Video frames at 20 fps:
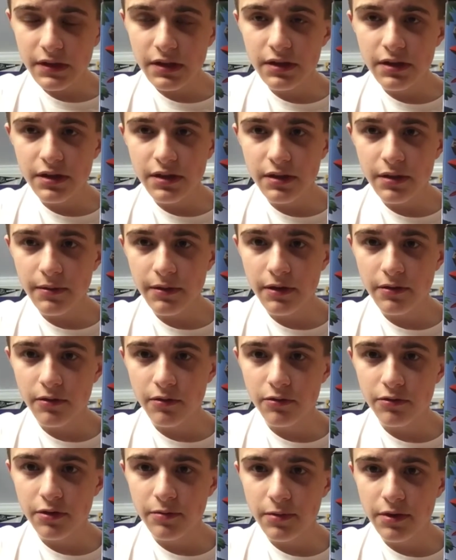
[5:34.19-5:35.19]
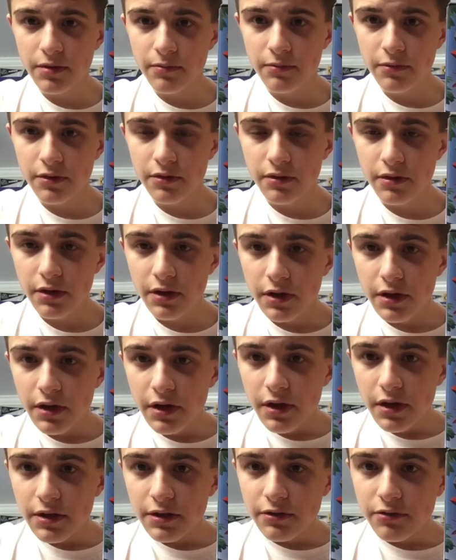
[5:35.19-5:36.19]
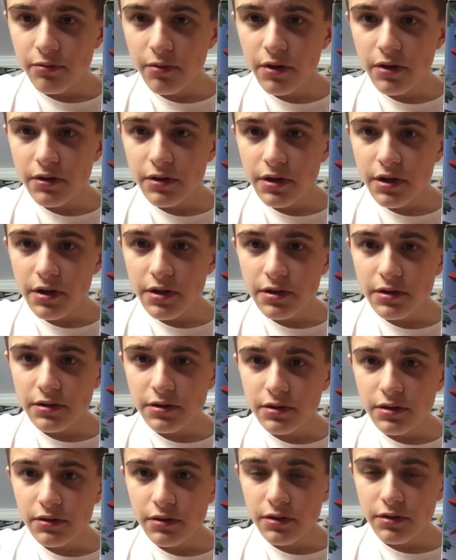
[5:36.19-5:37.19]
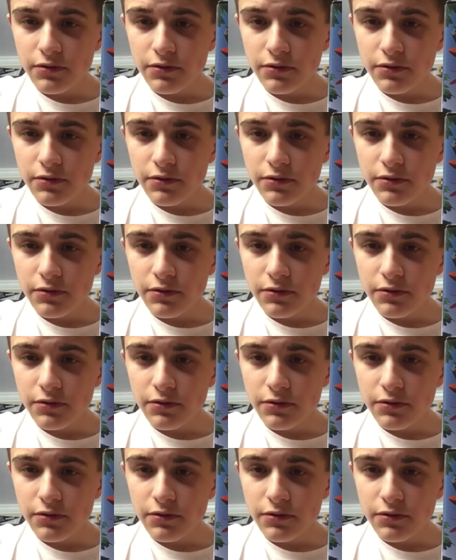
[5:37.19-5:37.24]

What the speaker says: They made him look, as well as